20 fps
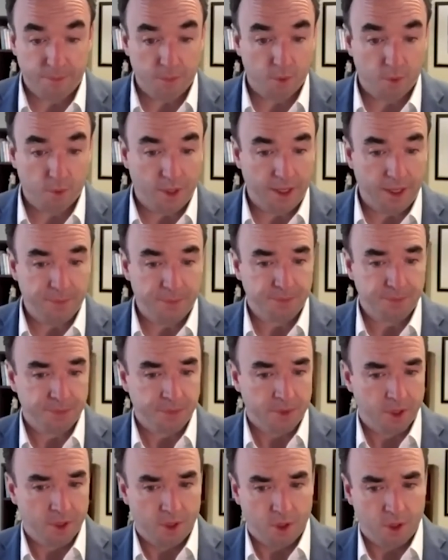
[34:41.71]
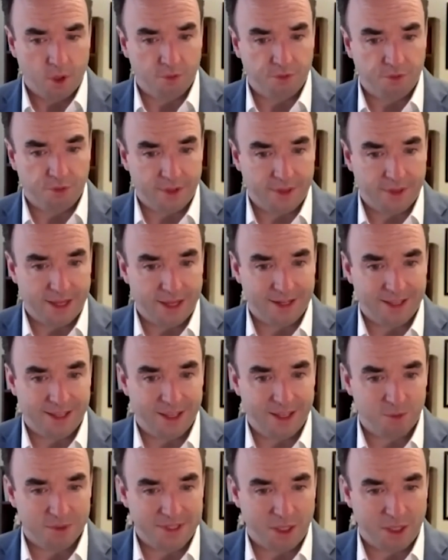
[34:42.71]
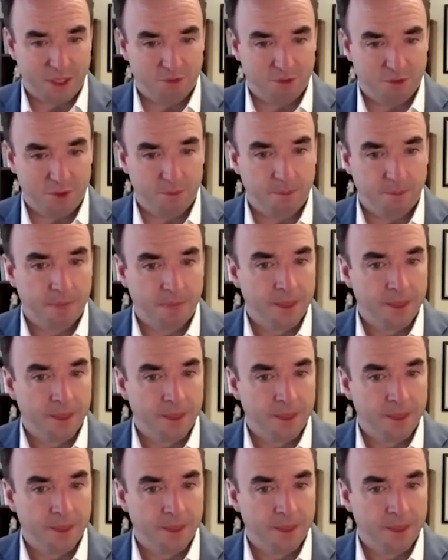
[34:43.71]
okay? Hopefully that, again, was helpful.